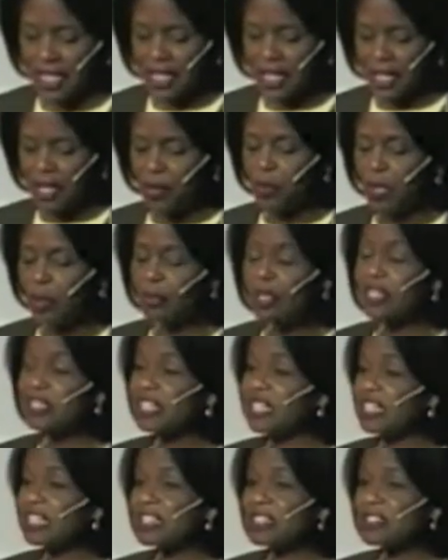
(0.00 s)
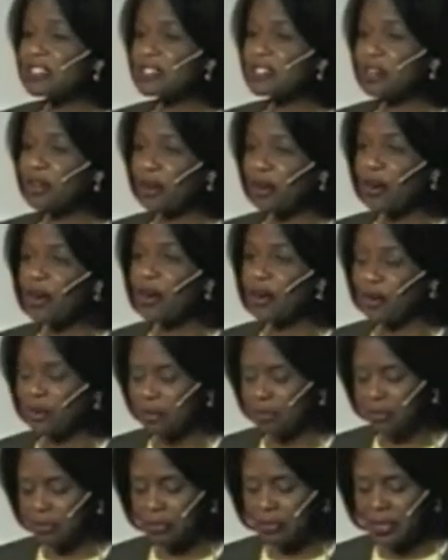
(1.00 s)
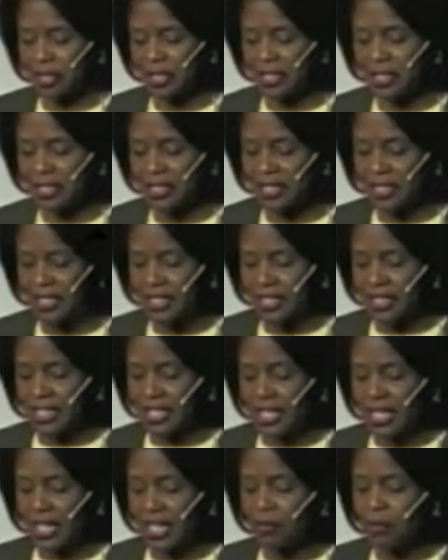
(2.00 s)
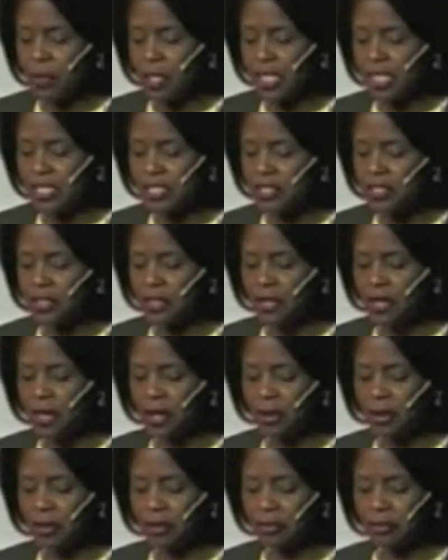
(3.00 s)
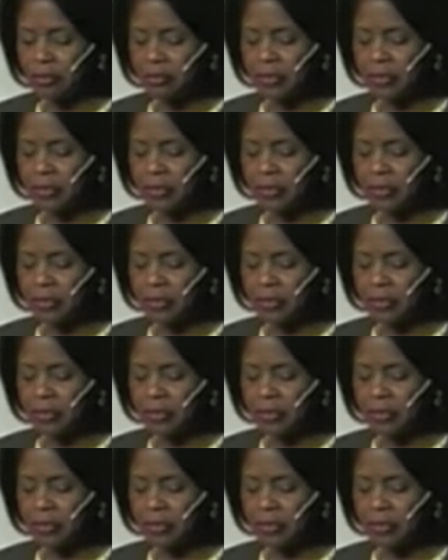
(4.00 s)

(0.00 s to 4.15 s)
A woman is her home. And what is her home?